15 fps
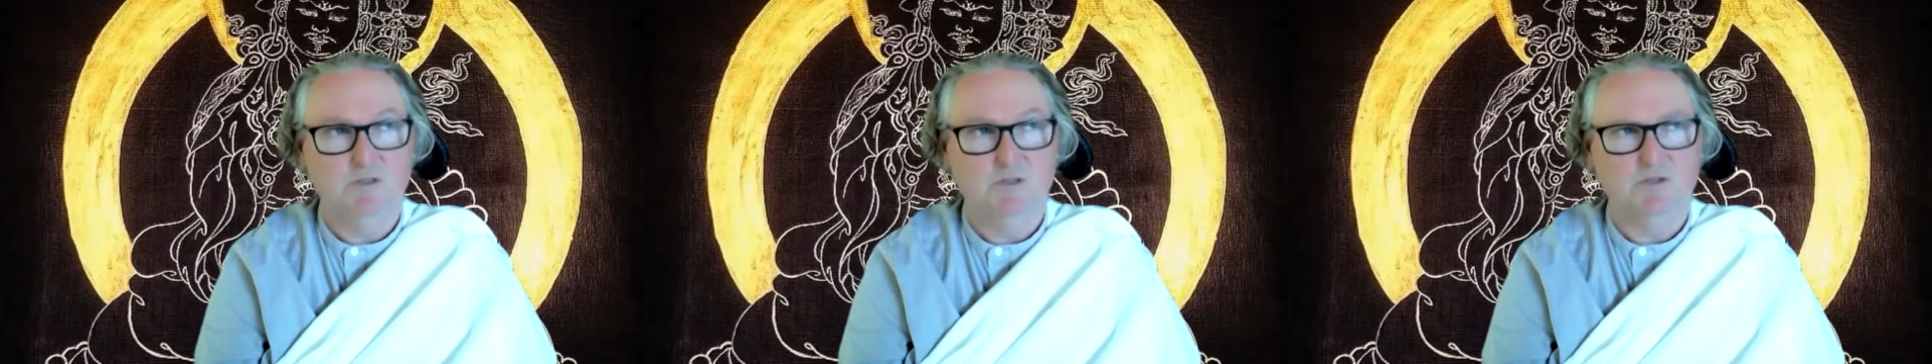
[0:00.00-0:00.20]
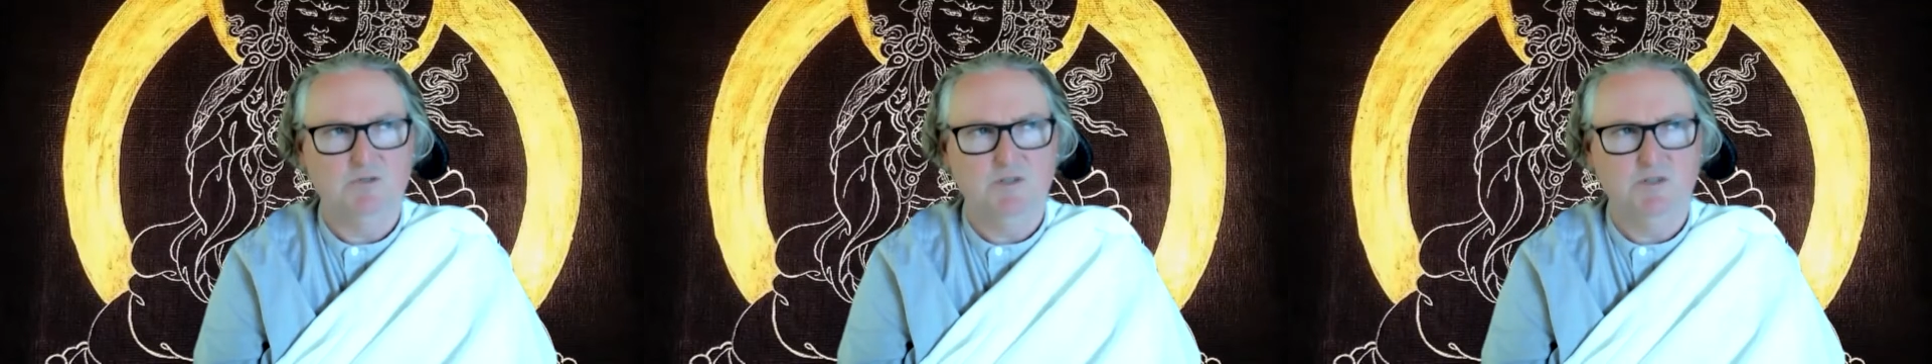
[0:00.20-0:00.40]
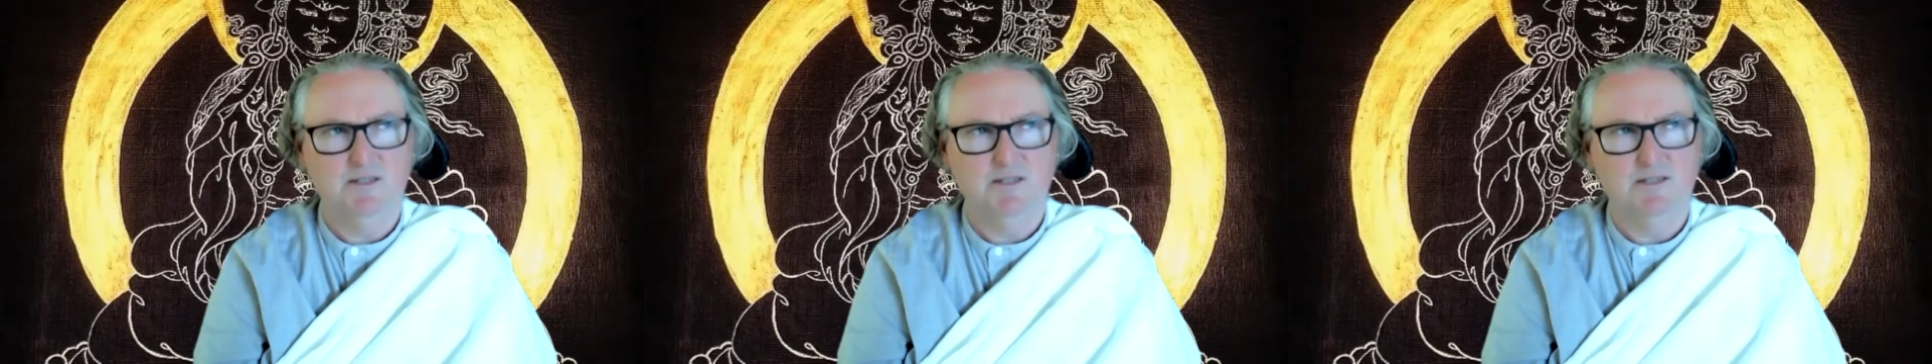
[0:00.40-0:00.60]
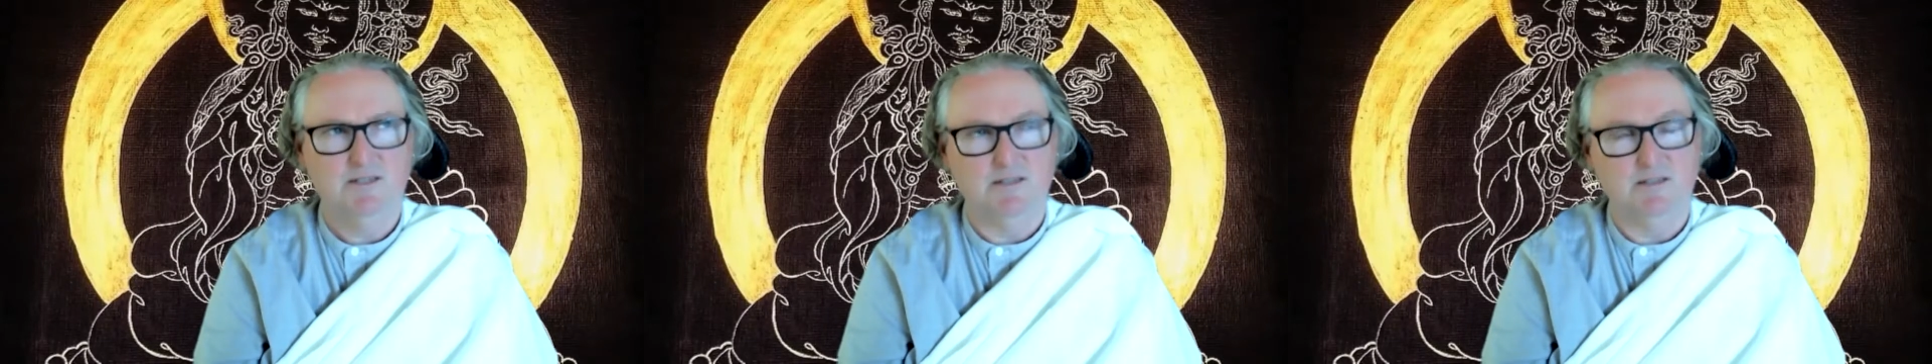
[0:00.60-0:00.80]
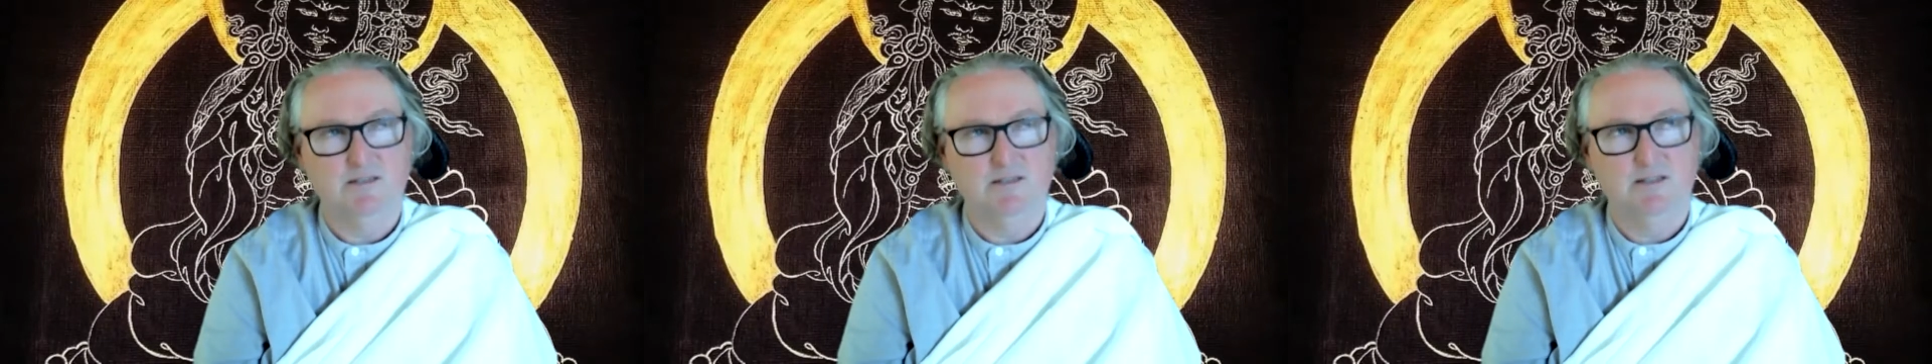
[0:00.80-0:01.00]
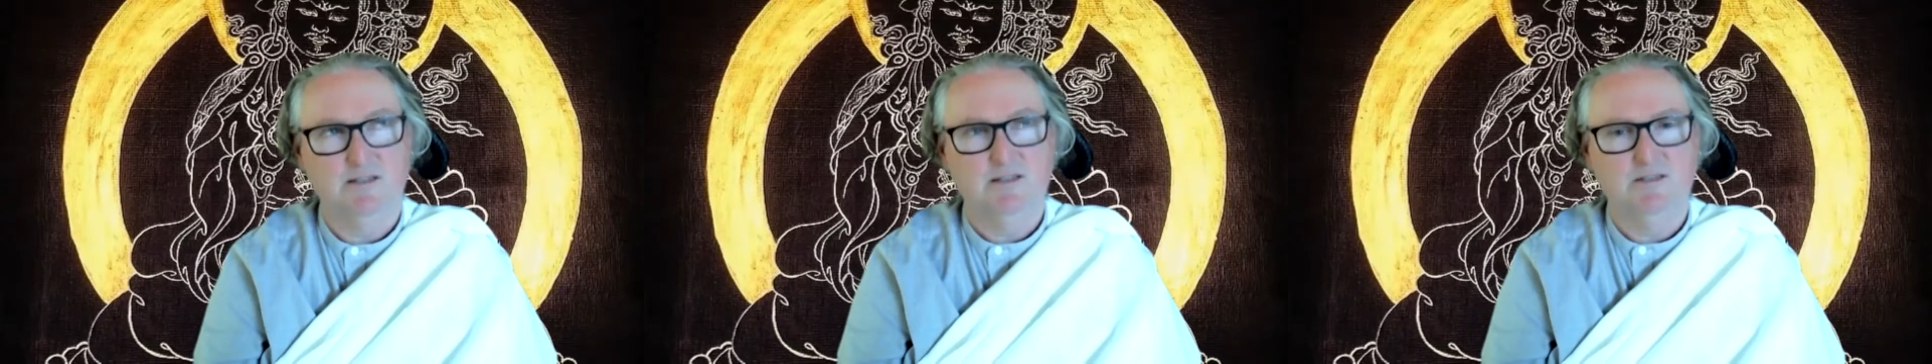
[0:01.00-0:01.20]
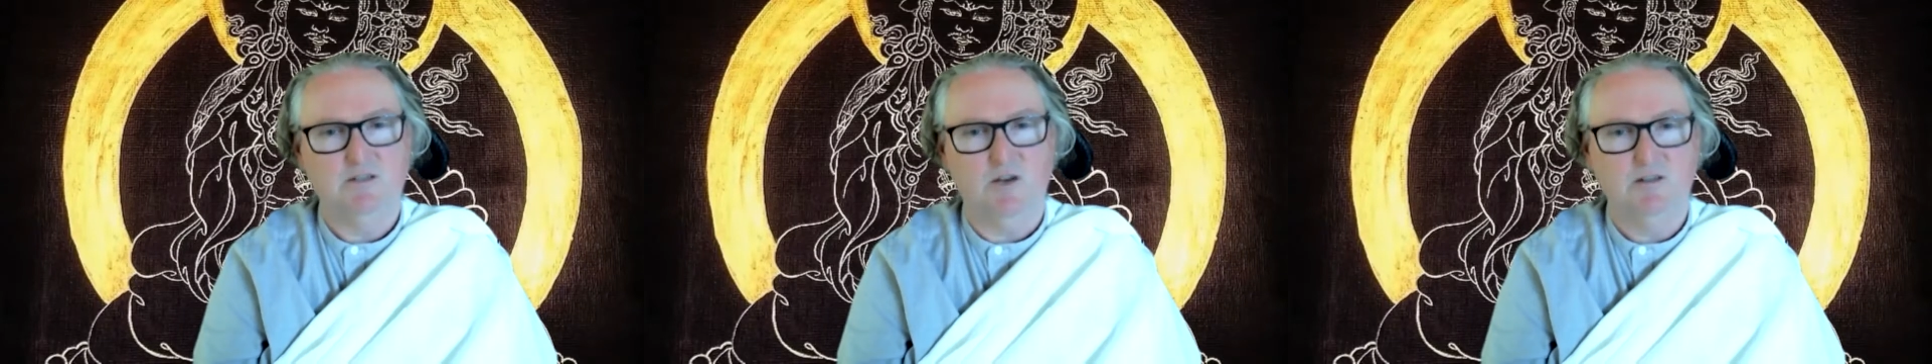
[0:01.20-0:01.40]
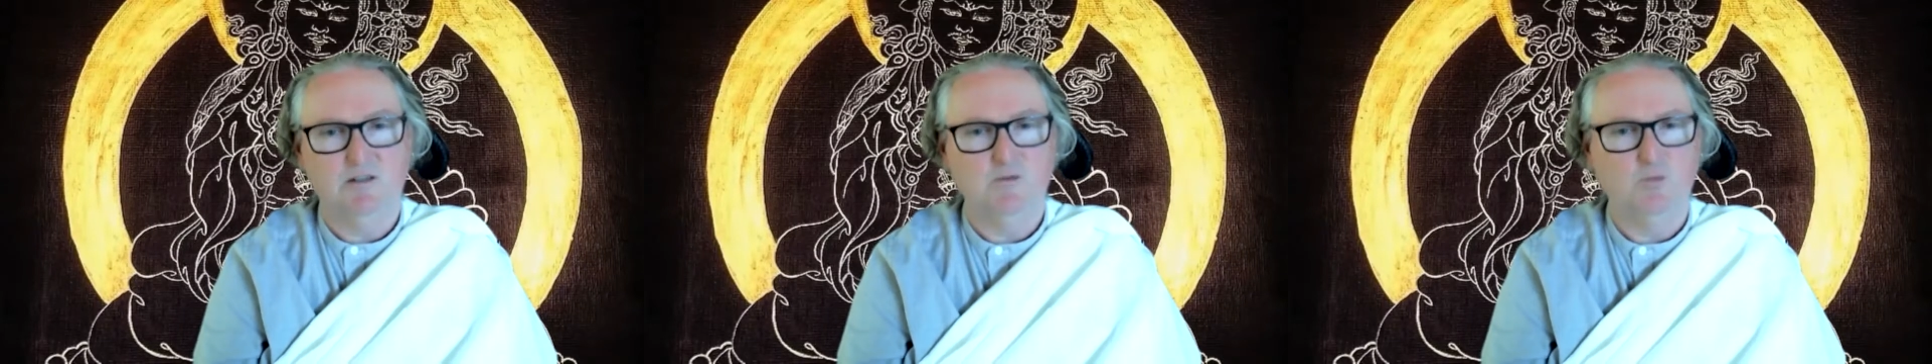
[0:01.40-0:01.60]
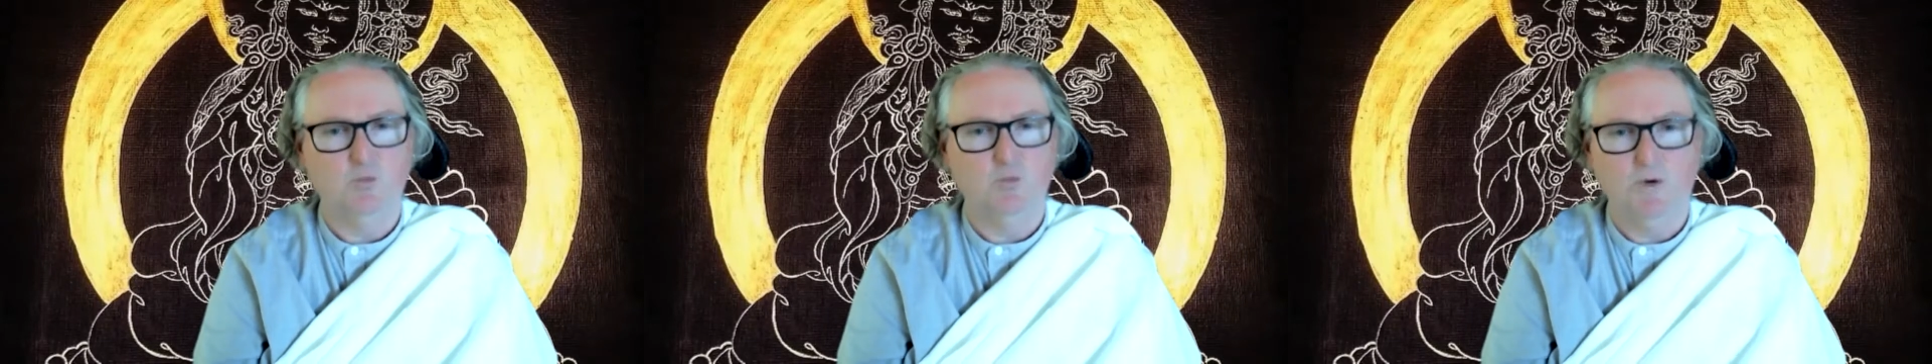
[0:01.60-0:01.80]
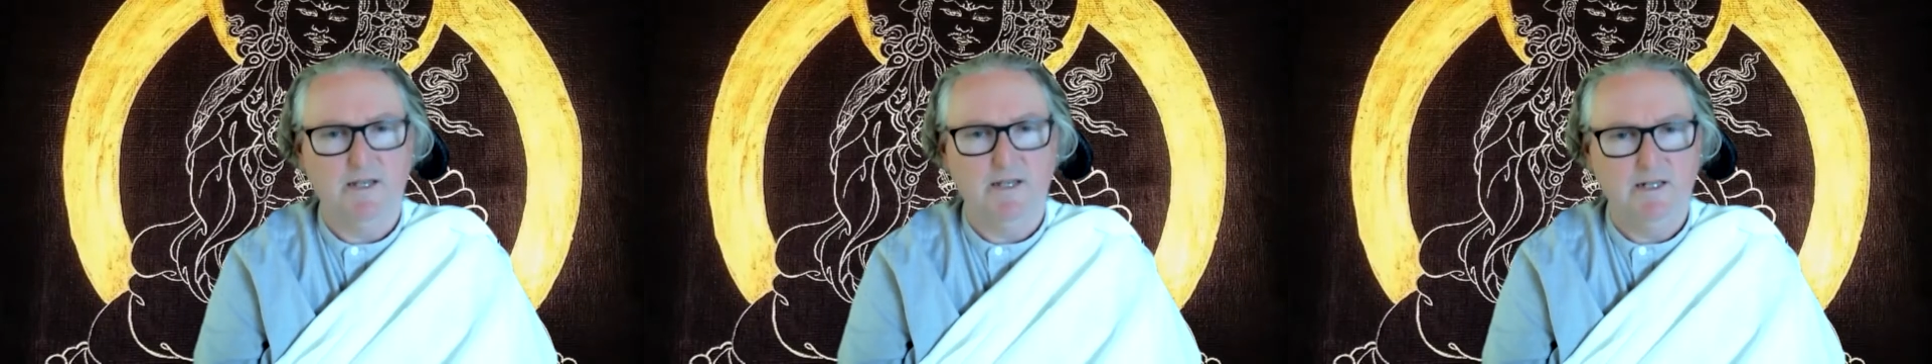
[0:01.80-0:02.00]
Togden is a title
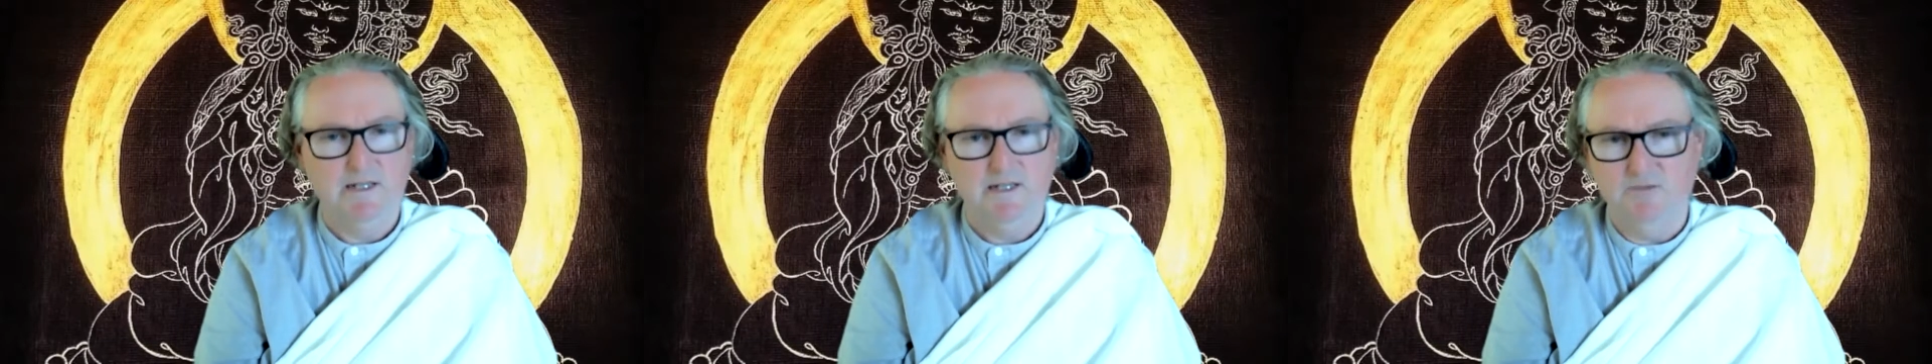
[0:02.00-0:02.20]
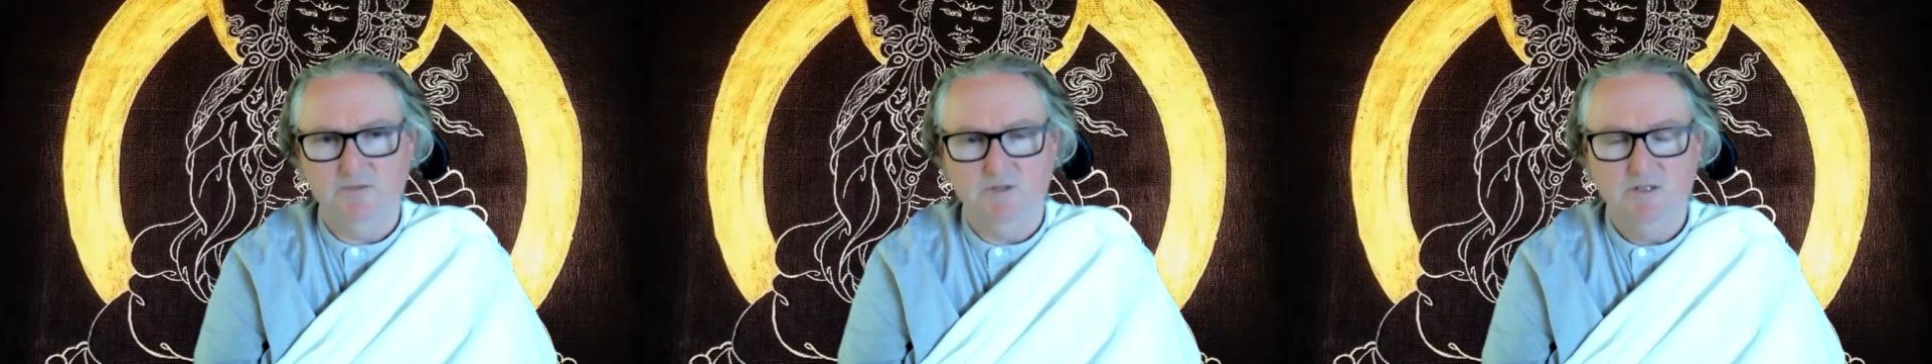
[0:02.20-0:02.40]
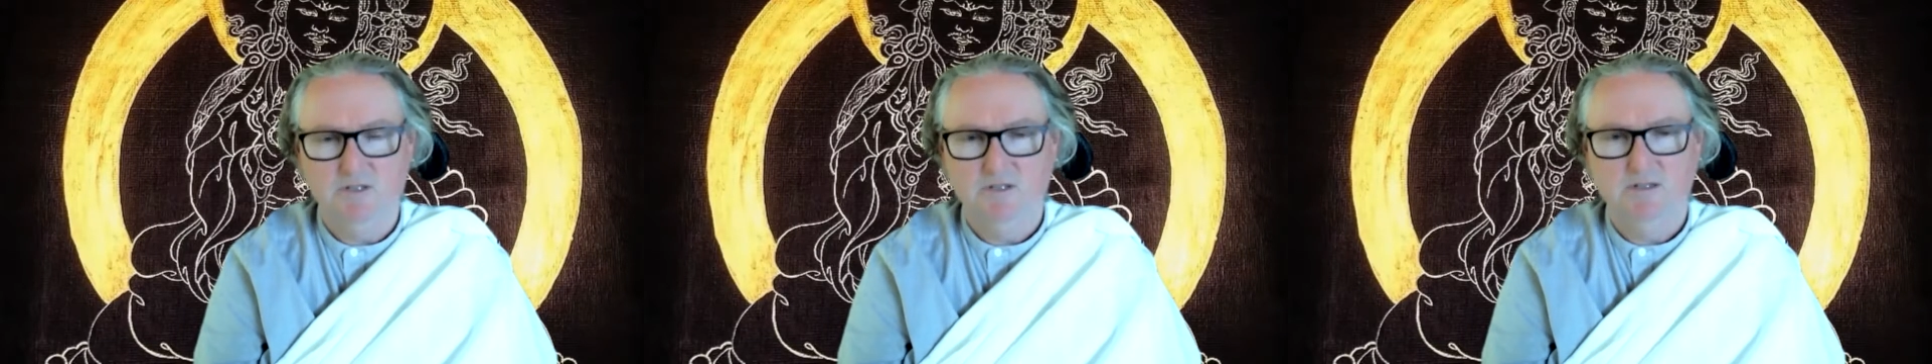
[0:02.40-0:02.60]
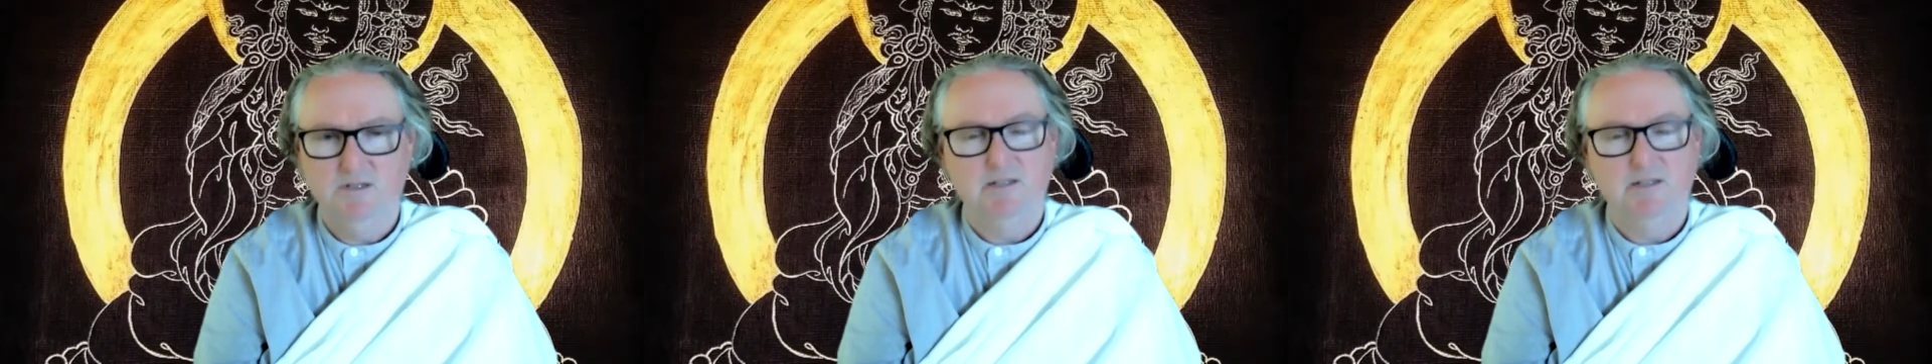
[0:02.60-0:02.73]
rarely given,